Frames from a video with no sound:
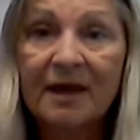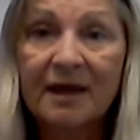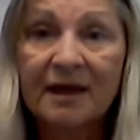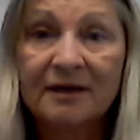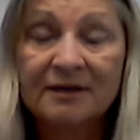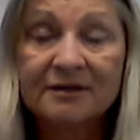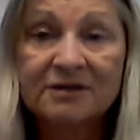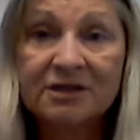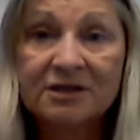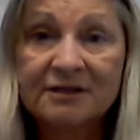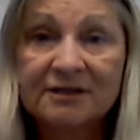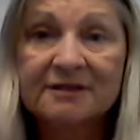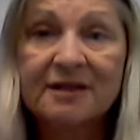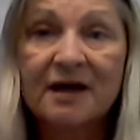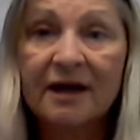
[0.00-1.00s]
And
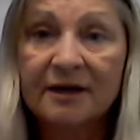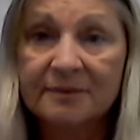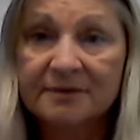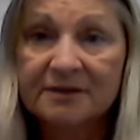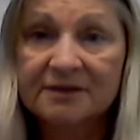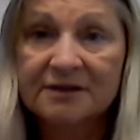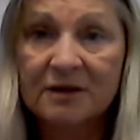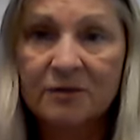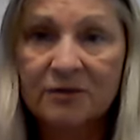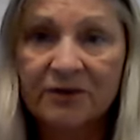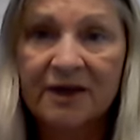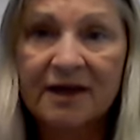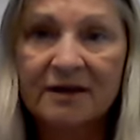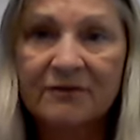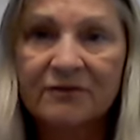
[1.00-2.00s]
Jesus, I am so
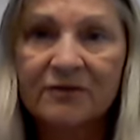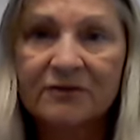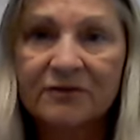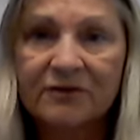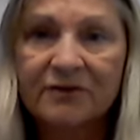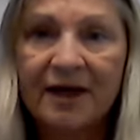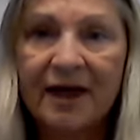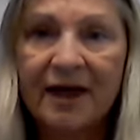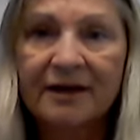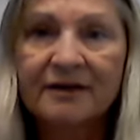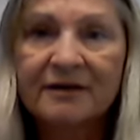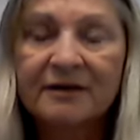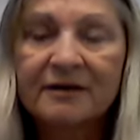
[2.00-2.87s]
thankful for that.